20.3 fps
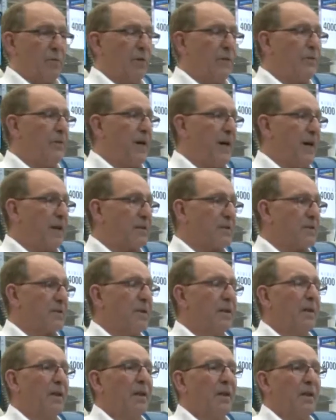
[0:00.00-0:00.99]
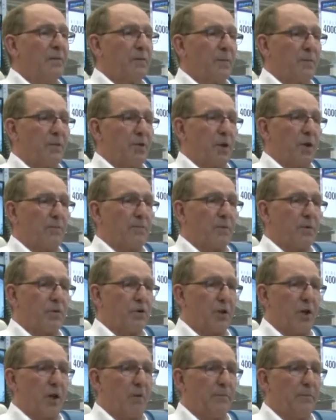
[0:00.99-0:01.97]
fast from job to
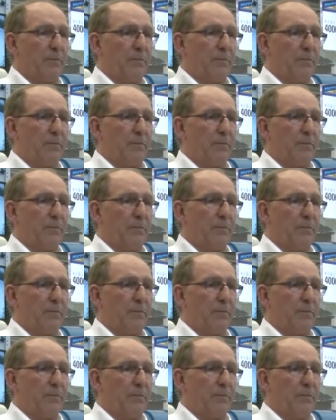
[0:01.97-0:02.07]
job.